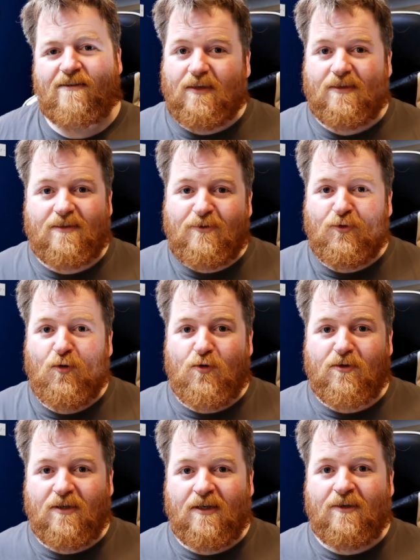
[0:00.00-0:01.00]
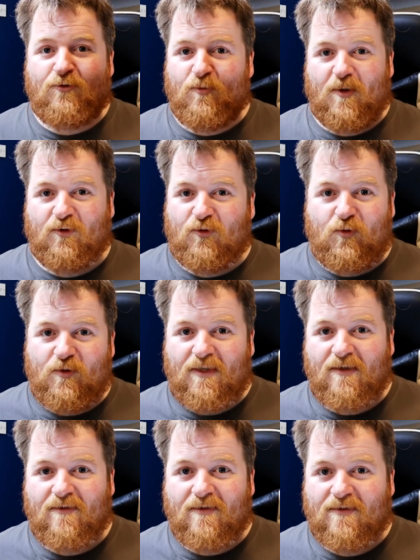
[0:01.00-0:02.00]
I had no other clue about who
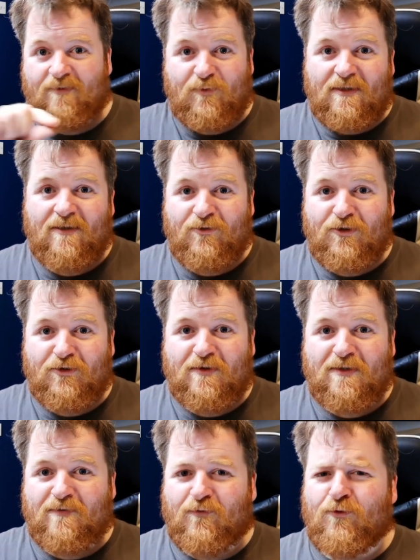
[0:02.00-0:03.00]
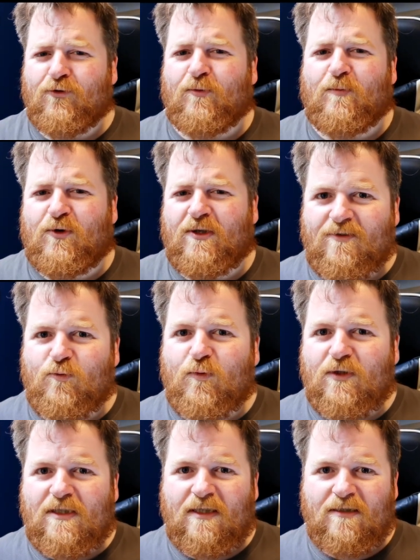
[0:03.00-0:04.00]
sent this. It was literally just this phone number.
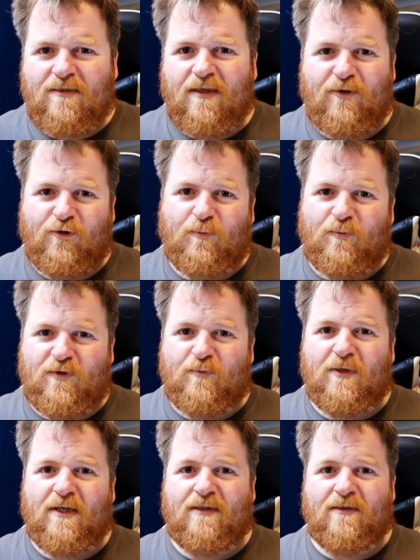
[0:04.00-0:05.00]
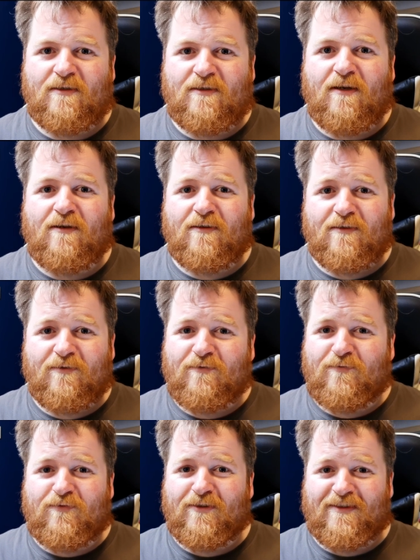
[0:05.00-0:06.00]
Someone's like setting up some kind of Saw
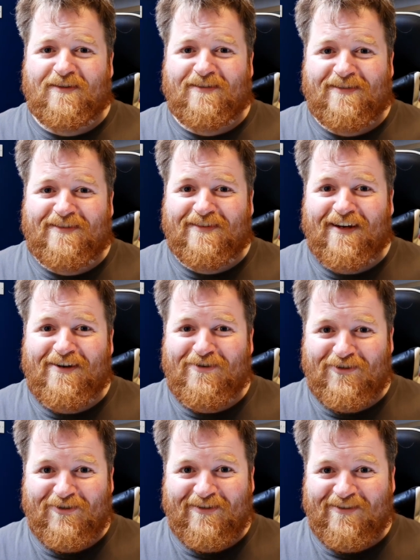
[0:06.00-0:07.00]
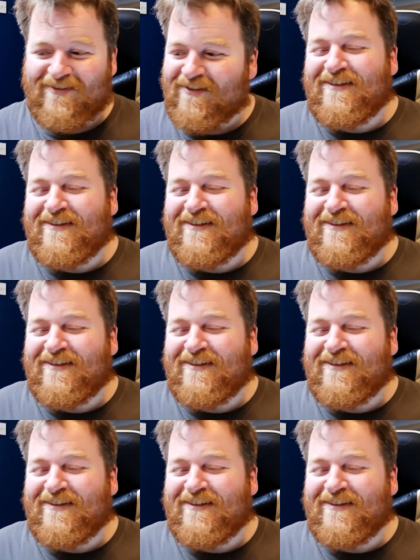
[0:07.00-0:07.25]
fucking scenario here.